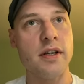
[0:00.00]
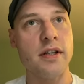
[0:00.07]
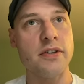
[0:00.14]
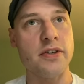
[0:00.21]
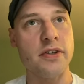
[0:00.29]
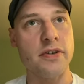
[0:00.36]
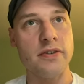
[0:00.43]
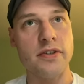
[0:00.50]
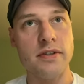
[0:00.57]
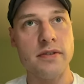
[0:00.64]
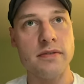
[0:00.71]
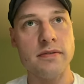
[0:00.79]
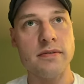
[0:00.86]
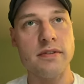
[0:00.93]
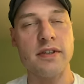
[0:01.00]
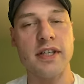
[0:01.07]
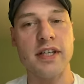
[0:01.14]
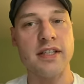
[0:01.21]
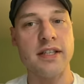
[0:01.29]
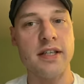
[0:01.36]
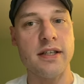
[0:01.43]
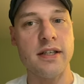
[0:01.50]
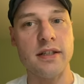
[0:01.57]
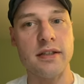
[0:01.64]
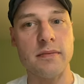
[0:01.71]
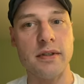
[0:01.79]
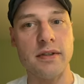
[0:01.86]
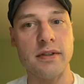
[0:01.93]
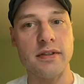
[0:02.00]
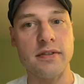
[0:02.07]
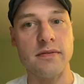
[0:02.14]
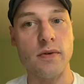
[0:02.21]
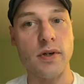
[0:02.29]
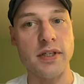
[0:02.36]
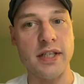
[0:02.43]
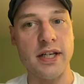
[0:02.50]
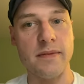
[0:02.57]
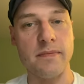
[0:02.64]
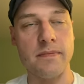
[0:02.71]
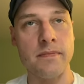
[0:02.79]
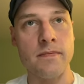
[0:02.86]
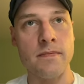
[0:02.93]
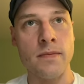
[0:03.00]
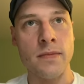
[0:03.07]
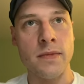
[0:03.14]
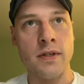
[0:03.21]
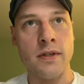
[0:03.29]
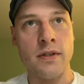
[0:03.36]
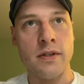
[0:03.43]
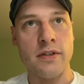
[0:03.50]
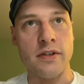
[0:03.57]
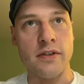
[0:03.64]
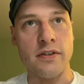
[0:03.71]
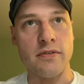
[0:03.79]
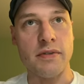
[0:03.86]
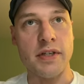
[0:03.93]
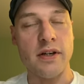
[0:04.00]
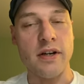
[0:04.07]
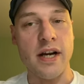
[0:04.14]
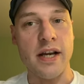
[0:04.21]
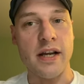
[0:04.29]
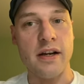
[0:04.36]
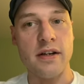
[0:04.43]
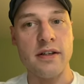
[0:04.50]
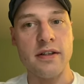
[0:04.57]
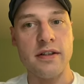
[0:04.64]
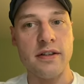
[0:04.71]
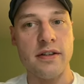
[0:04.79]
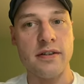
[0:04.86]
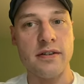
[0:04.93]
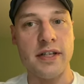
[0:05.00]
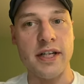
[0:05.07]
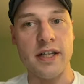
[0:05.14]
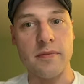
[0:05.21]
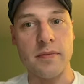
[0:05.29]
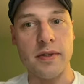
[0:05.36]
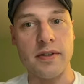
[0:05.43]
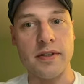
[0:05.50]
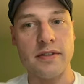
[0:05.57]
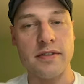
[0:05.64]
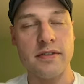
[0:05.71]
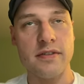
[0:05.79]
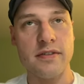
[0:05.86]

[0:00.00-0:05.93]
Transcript: Turn two, they'll get a $10 bonus one time. Turn three or higher, $30 bonus.